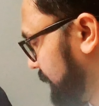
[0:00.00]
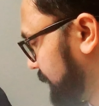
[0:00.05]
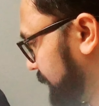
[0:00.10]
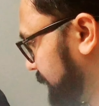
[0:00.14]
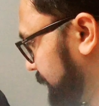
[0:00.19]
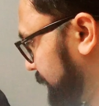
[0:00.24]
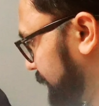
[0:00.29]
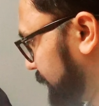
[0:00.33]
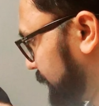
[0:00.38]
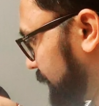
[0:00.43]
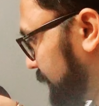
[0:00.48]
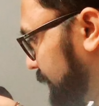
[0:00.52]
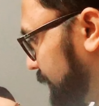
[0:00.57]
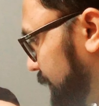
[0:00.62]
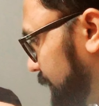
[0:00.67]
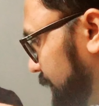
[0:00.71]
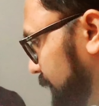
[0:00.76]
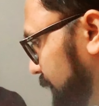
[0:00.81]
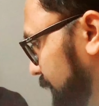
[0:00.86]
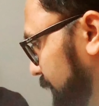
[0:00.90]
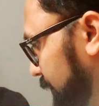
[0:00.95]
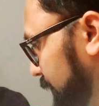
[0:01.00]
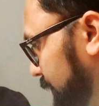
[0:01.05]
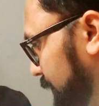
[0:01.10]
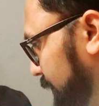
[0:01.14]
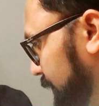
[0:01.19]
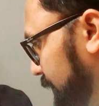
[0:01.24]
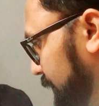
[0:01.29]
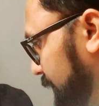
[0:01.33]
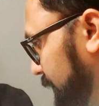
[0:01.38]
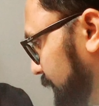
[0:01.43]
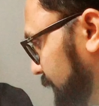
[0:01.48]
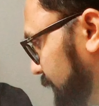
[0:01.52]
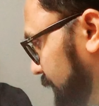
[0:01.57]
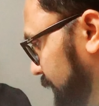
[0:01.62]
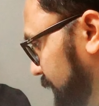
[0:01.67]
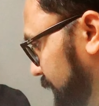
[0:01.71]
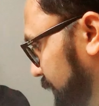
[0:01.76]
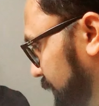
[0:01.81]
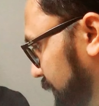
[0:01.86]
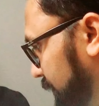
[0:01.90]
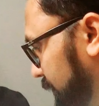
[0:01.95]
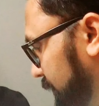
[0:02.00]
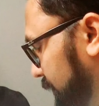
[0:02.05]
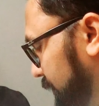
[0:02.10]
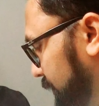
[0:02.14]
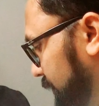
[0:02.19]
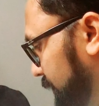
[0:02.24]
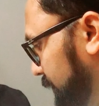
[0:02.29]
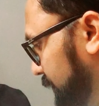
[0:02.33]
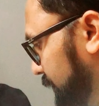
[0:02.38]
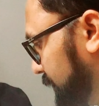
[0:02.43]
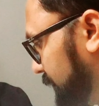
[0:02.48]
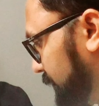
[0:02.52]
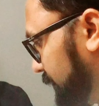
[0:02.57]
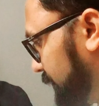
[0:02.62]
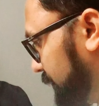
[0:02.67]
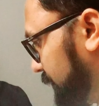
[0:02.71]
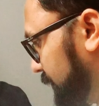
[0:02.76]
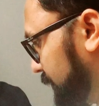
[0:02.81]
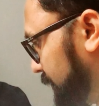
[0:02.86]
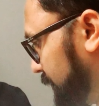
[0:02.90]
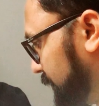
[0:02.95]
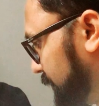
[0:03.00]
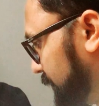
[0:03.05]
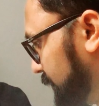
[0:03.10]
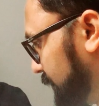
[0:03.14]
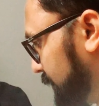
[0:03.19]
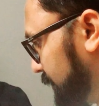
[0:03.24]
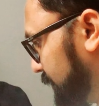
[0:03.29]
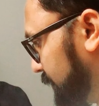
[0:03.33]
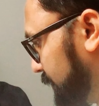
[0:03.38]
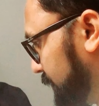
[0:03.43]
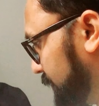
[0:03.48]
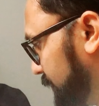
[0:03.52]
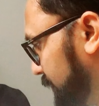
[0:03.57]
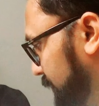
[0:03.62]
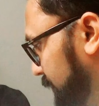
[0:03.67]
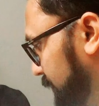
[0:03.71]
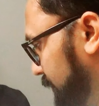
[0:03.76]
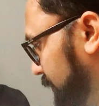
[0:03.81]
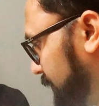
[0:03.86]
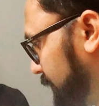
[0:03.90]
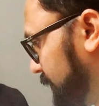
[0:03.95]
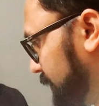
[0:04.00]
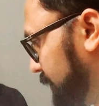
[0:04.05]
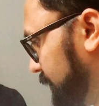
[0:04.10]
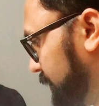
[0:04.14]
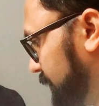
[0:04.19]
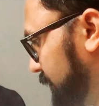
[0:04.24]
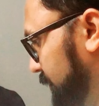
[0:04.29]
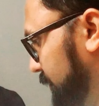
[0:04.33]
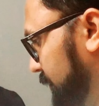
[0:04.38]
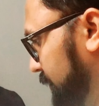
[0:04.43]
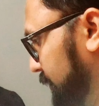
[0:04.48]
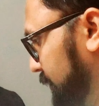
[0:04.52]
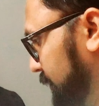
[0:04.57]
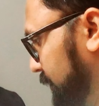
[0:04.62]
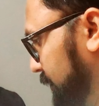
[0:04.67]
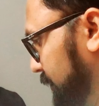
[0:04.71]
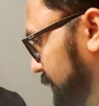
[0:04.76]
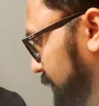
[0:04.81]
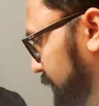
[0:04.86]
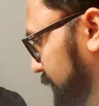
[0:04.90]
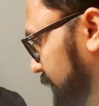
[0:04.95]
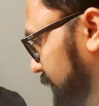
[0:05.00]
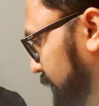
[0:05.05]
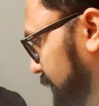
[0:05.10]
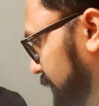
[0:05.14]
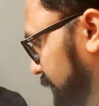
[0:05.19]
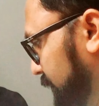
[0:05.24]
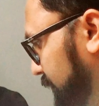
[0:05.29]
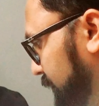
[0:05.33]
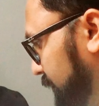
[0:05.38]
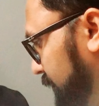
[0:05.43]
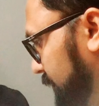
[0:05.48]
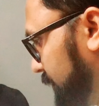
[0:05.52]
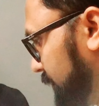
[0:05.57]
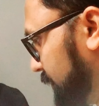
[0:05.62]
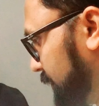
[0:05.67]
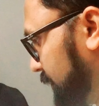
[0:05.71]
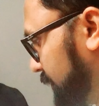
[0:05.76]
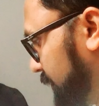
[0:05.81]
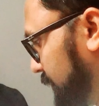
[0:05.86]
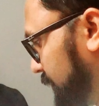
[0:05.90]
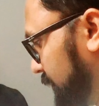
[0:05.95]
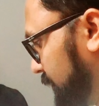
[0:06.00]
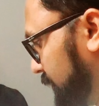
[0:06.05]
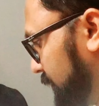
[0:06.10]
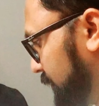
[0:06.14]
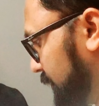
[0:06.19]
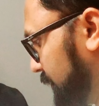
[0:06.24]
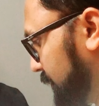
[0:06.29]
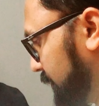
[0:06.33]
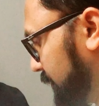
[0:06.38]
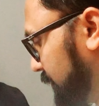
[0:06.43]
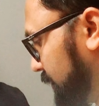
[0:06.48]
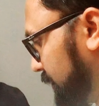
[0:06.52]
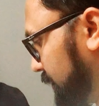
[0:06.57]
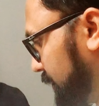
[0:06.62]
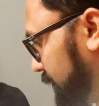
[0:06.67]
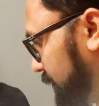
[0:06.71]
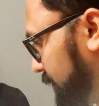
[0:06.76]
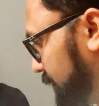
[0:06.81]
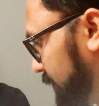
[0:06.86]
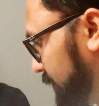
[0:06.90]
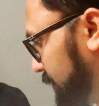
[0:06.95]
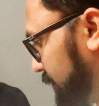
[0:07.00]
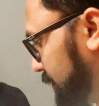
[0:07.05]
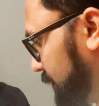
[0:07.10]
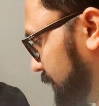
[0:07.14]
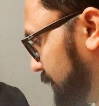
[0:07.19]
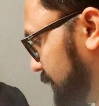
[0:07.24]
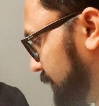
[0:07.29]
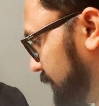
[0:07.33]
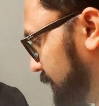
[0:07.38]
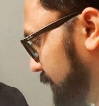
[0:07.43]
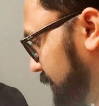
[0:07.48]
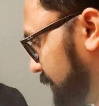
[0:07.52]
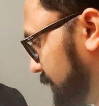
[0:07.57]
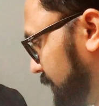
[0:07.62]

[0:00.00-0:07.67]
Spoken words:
(no one is talking)